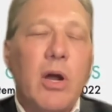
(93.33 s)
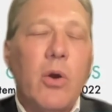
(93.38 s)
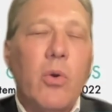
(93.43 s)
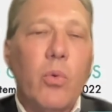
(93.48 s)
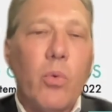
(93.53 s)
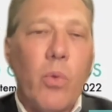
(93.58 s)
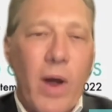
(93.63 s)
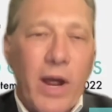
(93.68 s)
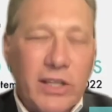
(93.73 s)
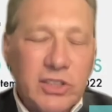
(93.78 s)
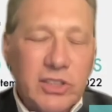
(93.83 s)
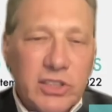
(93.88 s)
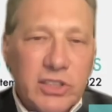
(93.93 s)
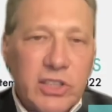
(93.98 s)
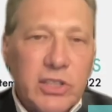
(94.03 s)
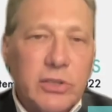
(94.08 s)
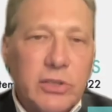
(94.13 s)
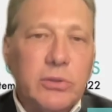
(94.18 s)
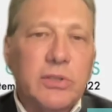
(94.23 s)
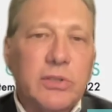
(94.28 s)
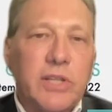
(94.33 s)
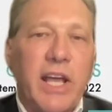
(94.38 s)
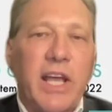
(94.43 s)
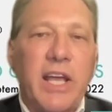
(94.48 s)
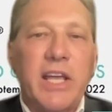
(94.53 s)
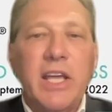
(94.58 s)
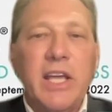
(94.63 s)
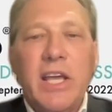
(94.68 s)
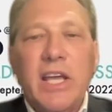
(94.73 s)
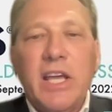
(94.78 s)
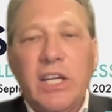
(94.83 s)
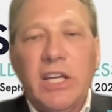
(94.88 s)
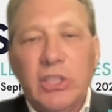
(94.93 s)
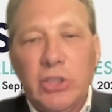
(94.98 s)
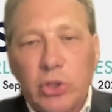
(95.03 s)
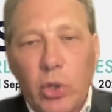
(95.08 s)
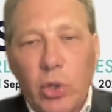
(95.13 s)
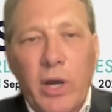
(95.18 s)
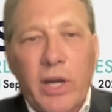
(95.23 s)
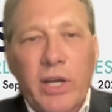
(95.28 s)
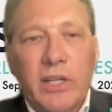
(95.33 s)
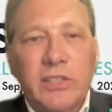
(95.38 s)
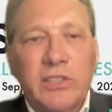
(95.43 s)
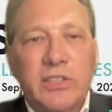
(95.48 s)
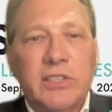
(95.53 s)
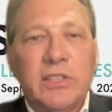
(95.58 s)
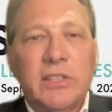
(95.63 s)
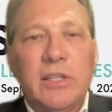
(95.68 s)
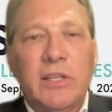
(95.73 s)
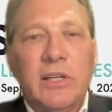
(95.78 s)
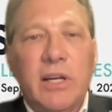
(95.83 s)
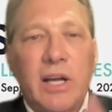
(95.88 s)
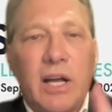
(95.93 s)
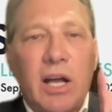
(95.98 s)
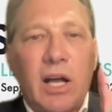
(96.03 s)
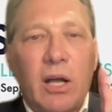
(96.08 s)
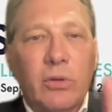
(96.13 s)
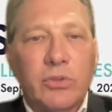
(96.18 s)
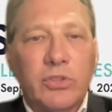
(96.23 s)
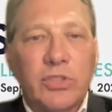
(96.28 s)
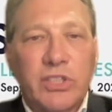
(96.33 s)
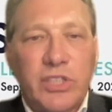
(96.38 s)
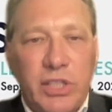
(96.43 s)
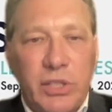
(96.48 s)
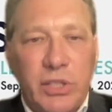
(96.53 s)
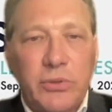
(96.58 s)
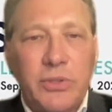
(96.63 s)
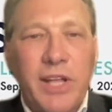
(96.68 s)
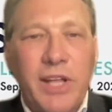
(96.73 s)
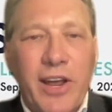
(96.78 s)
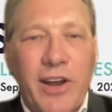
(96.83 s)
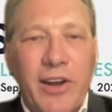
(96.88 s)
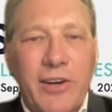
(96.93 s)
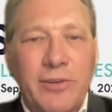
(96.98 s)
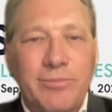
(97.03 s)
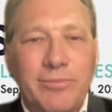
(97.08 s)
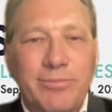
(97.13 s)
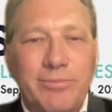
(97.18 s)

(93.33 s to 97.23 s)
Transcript: Register today and join us. I'll see you there.